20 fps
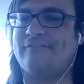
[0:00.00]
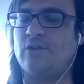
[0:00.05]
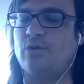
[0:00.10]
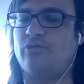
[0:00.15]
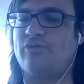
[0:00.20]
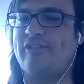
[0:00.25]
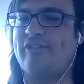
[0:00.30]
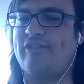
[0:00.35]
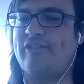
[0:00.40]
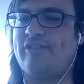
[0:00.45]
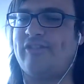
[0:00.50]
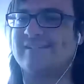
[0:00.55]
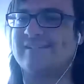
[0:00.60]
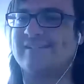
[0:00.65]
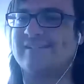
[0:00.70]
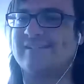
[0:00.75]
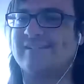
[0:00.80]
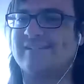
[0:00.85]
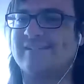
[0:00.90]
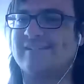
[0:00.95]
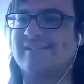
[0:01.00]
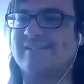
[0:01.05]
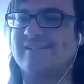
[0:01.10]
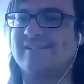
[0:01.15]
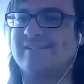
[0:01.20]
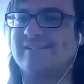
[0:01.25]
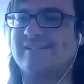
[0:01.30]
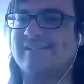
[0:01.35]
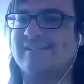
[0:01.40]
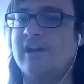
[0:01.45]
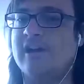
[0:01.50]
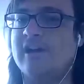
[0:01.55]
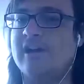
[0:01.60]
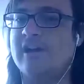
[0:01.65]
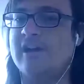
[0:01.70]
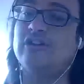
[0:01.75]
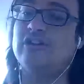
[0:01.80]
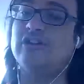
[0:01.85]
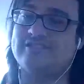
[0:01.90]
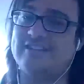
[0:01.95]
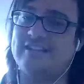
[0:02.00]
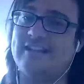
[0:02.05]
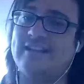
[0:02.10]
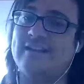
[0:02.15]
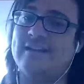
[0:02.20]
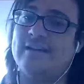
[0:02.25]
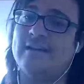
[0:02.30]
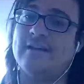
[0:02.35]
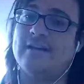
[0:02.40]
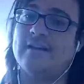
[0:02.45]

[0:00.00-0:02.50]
few things. Of course, firstly,